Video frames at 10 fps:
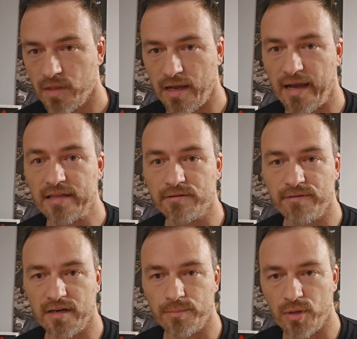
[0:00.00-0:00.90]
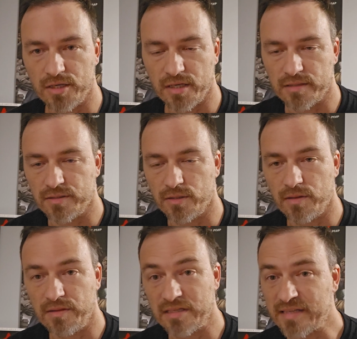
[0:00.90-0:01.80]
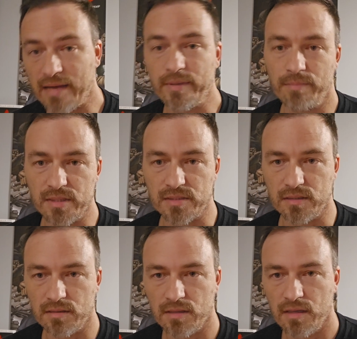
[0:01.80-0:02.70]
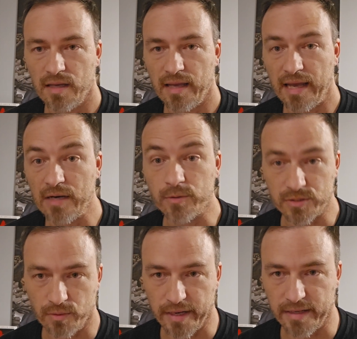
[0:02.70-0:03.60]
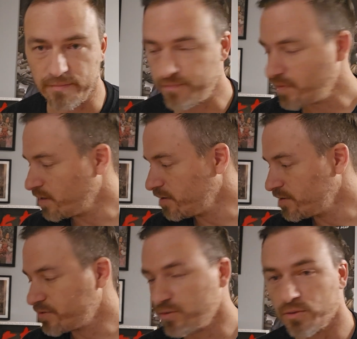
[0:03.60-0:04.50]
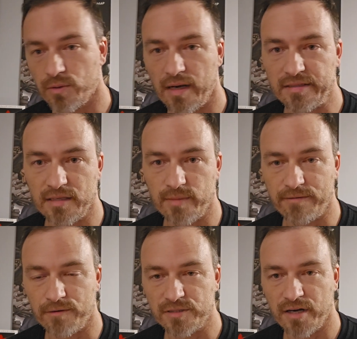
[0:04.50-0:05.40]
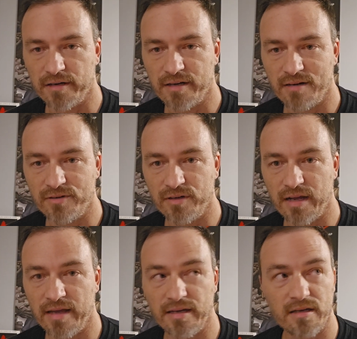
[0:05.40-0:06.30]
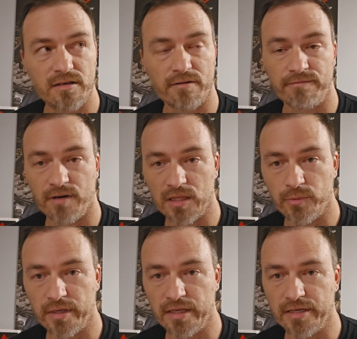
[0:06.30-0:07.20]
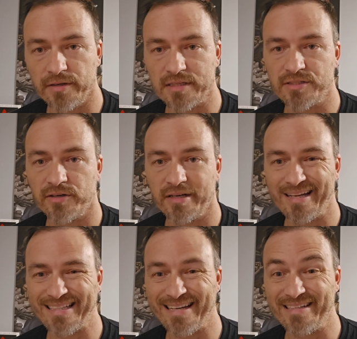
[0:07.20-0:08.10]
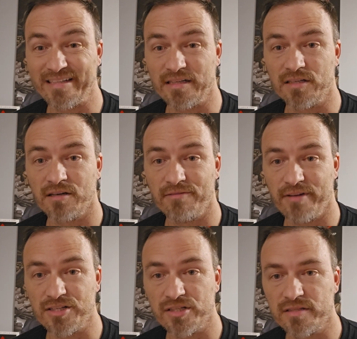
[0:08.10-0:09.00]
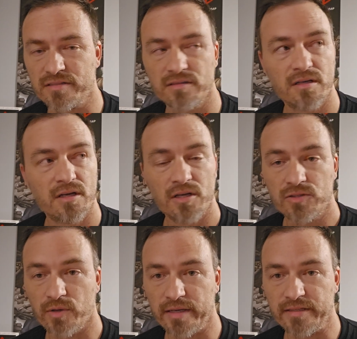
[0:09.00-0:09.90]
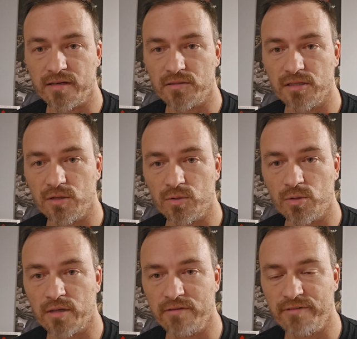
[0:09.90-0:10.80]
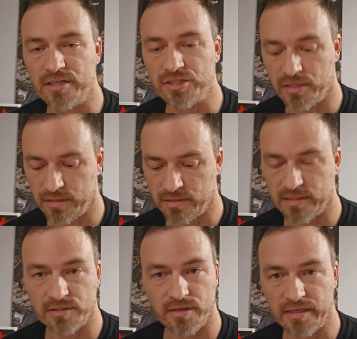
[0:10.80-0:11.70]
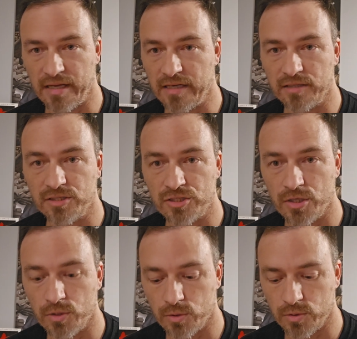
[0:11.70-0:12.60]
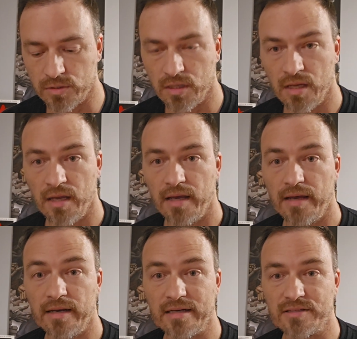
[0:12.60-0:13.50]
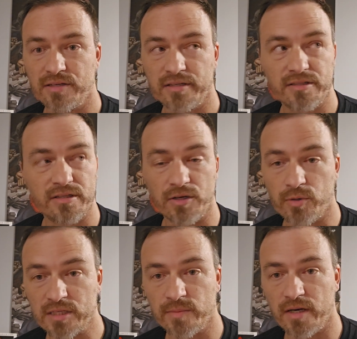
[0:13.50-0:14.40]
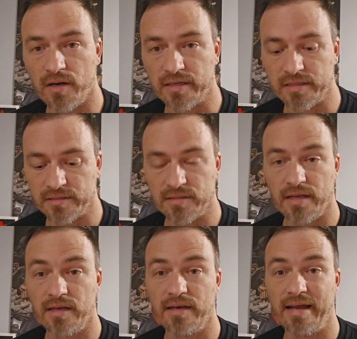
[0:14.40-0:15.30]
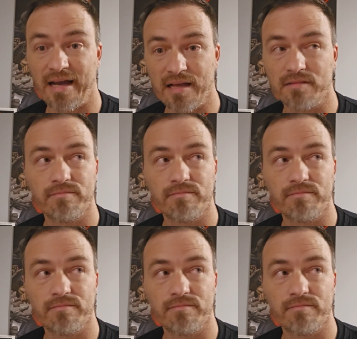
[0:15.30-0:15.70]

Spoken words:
I had to find a project. So this kept me busy, and it was great. So I did my first hardcover, and then the following year I started attending conventions. So I did all the local conventions, I started getting into shows, and then I started to increase my audience, and that